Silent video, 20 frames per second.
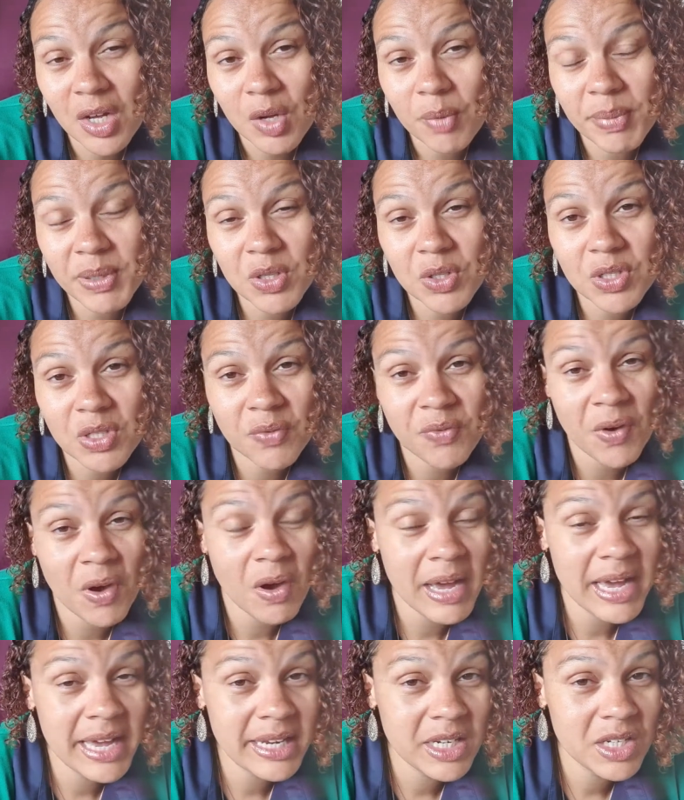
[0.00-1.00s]
Because if
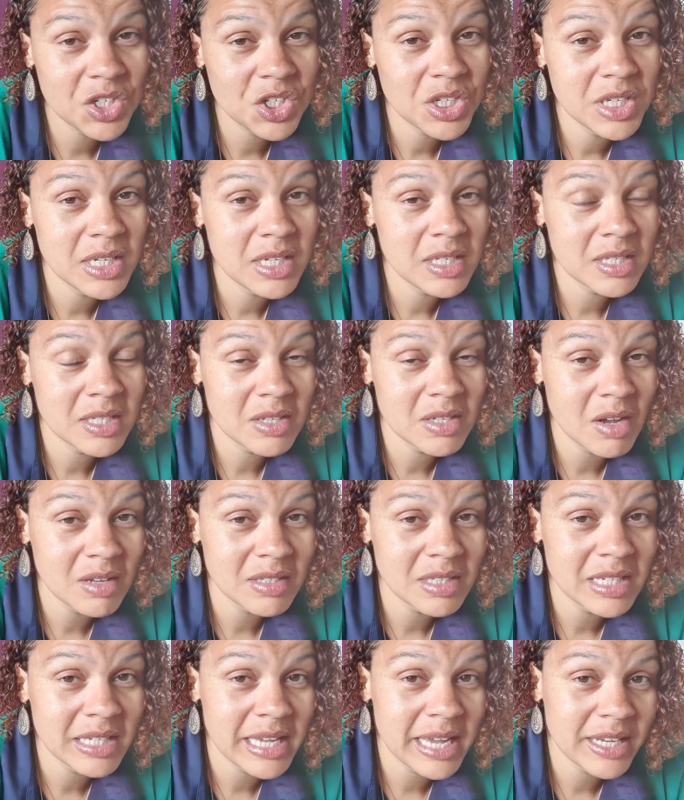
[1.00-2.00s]
our energy
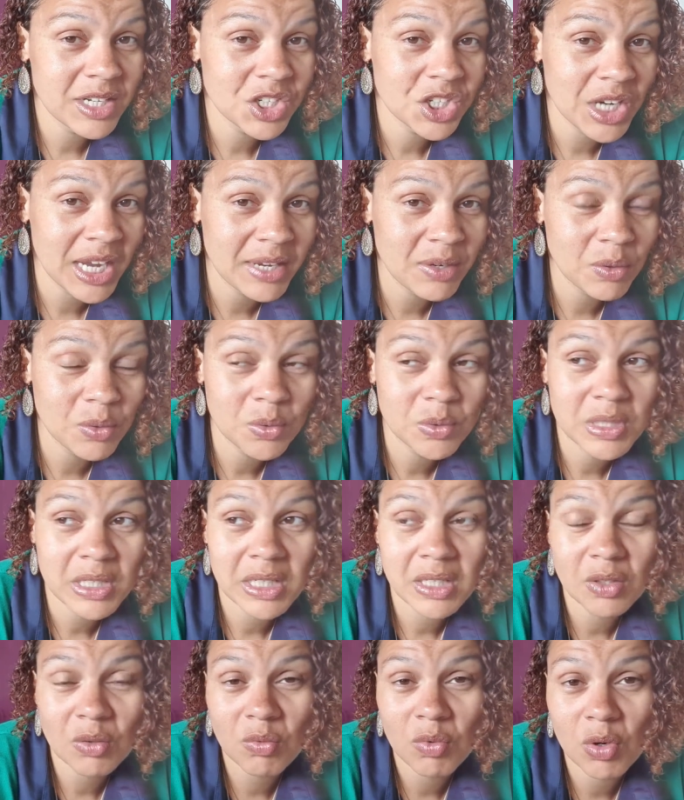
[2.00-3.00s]
starts to get channeled
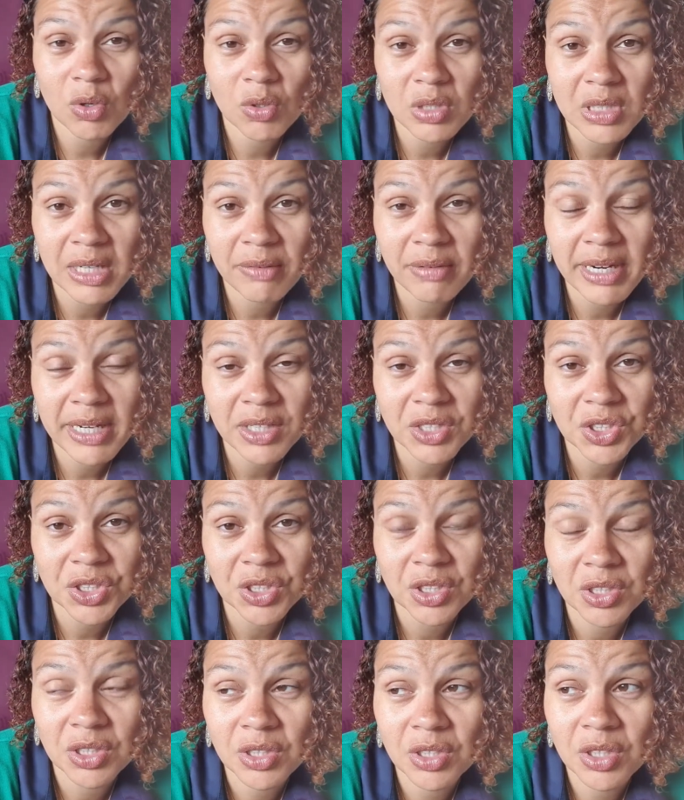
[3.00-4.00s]
in the wrong
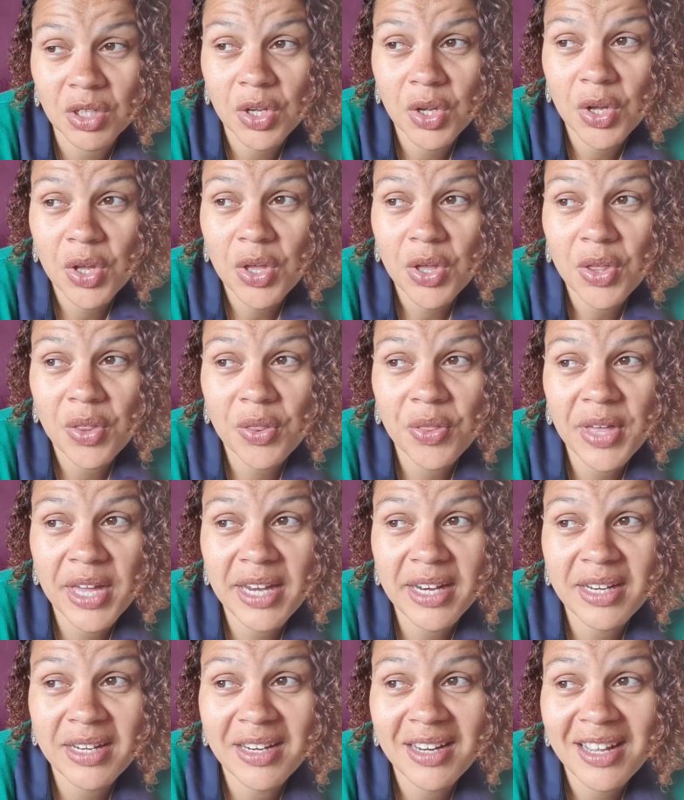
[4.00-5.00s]
direction,
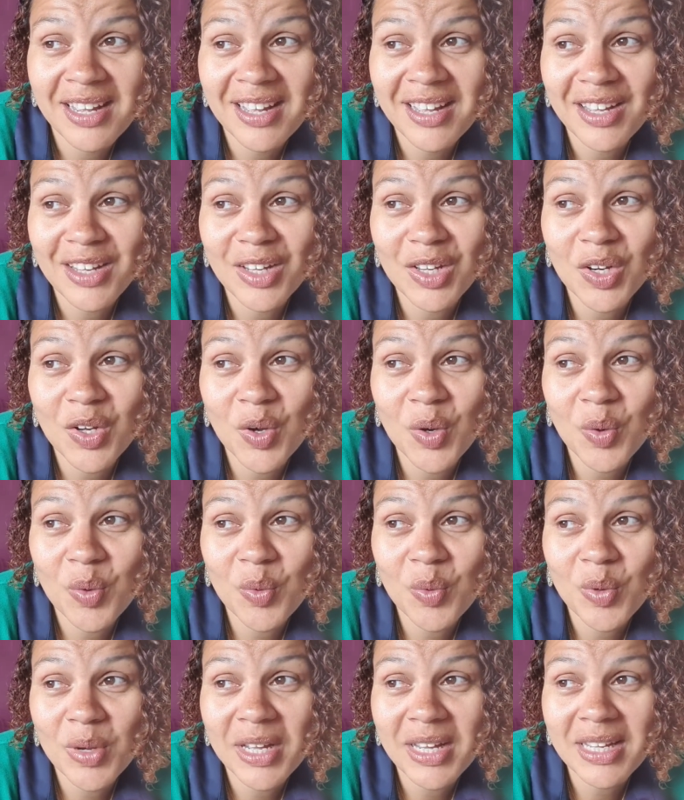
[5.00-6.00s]
then,
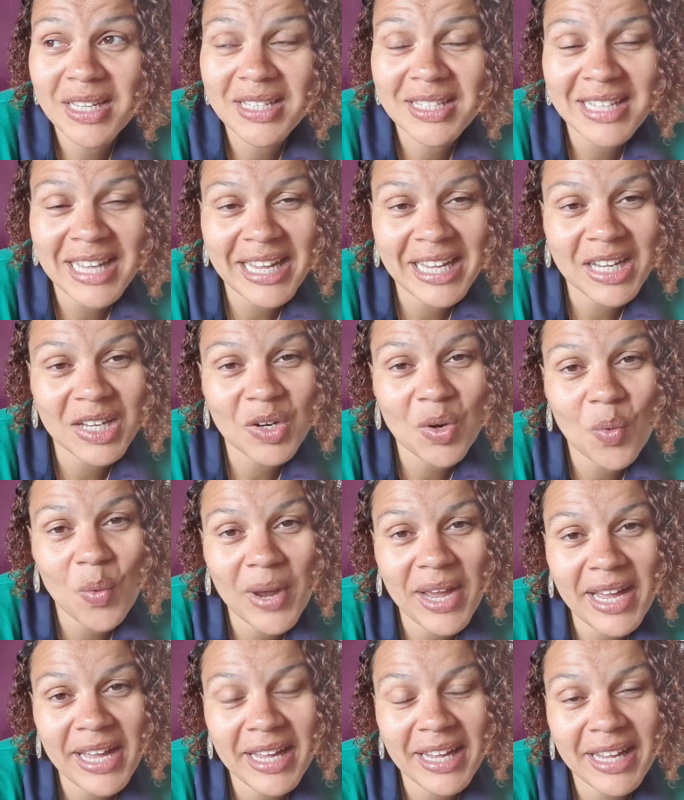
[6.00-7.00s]
it's taken
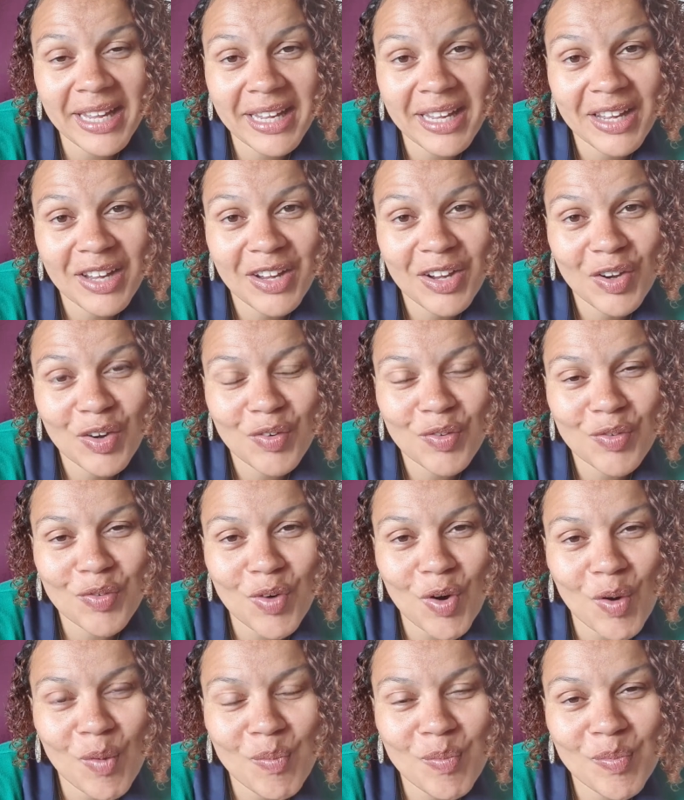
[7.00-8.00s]
away
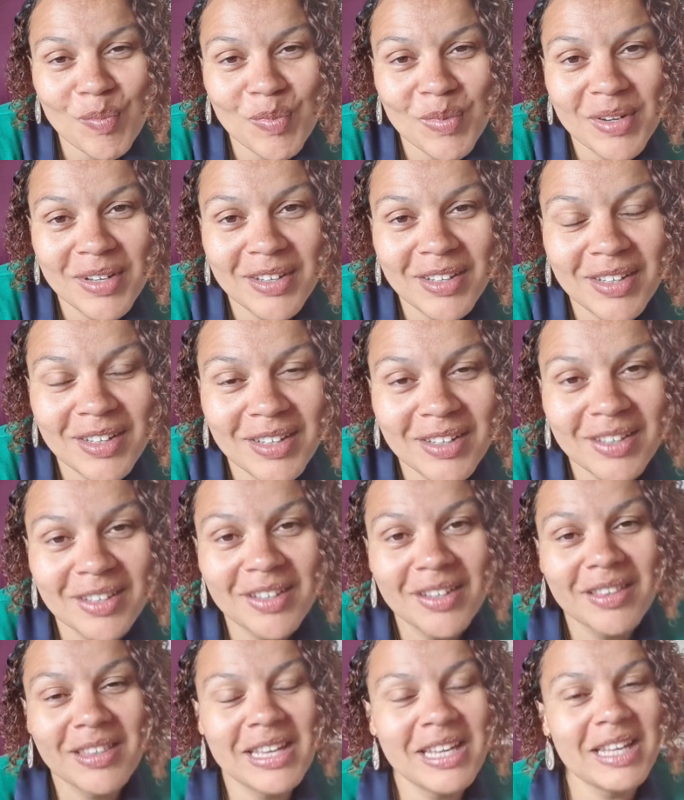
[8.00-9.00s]
from
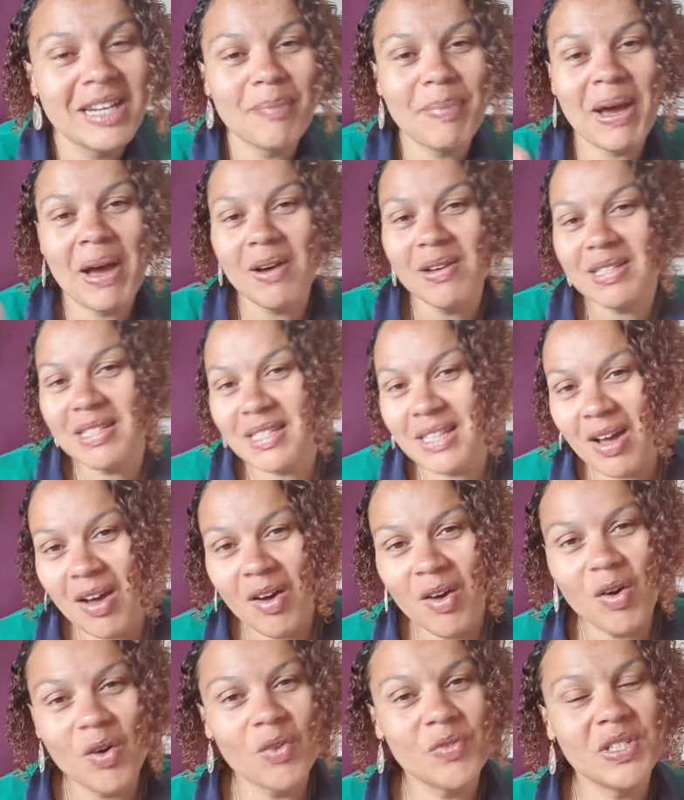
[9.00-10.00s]
thinking about
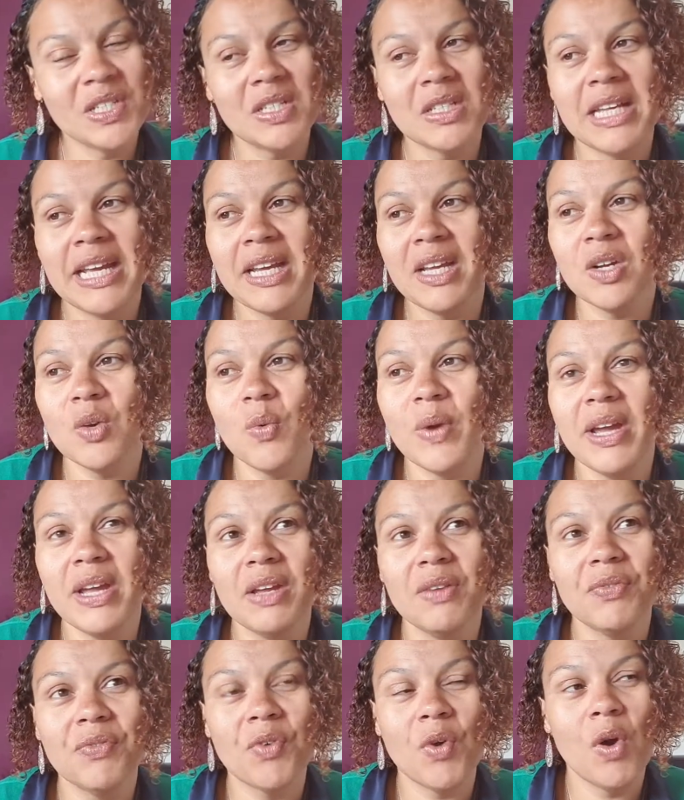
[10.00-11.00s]
ourselves. It's taken
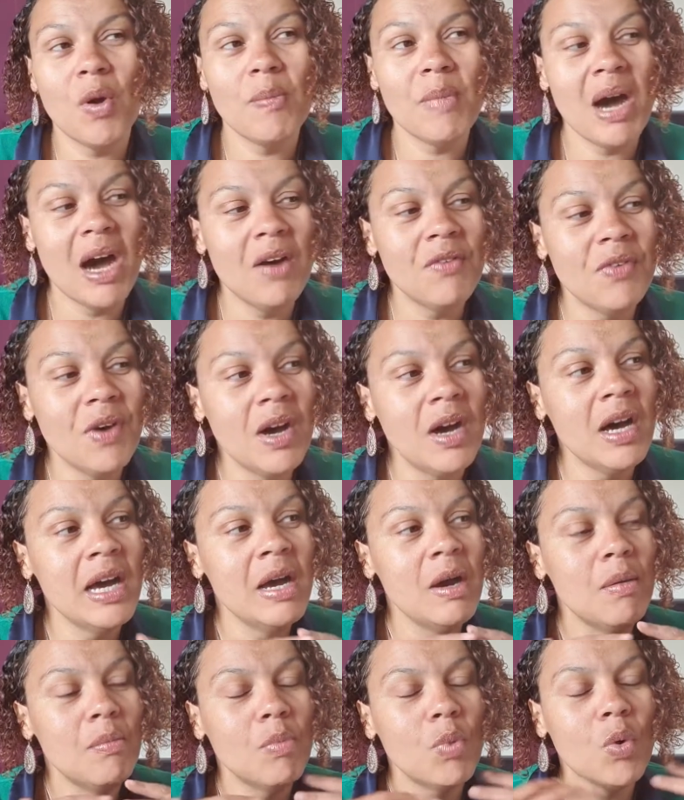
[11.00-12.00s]
away from other
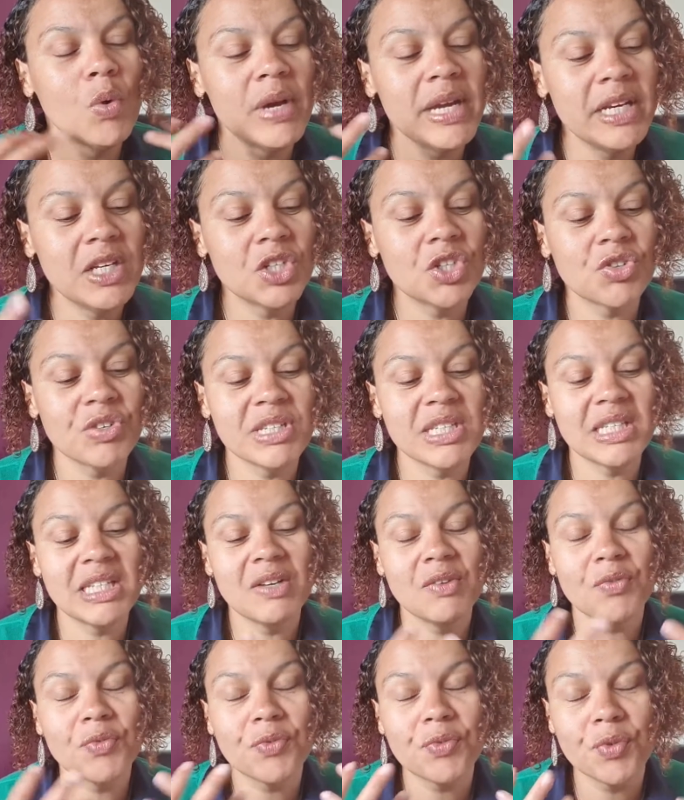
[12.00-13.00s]
more
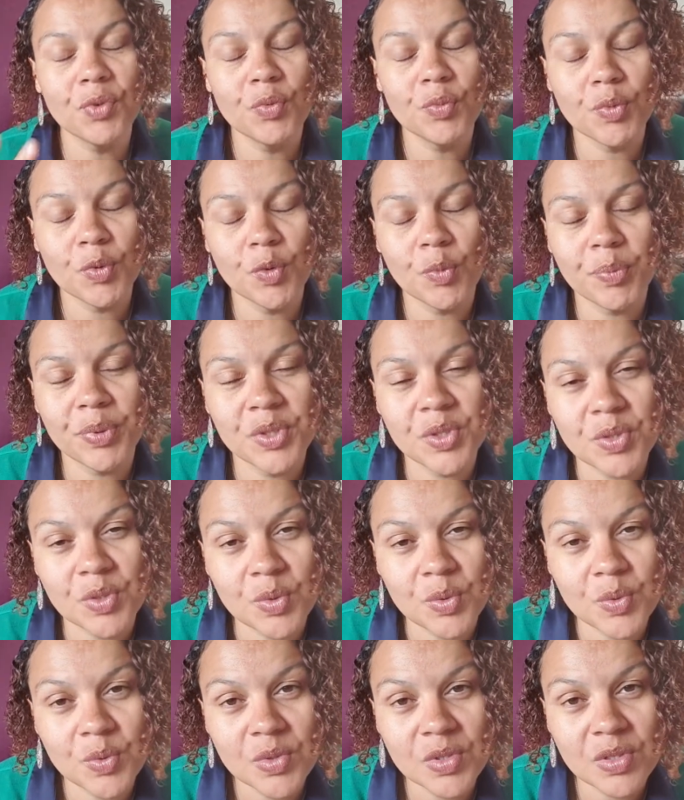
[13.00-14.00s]
interesting, fruitful
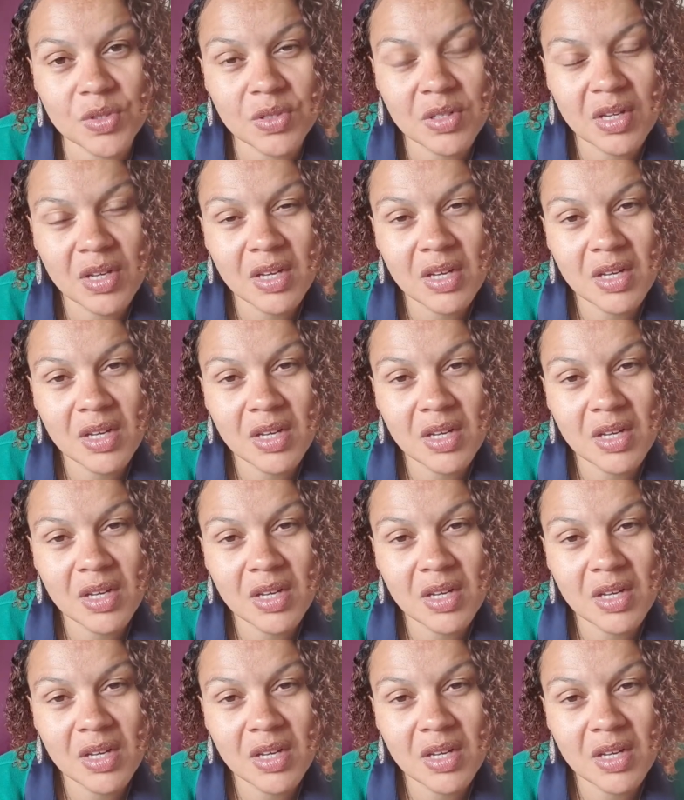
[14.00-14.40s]
pursuits.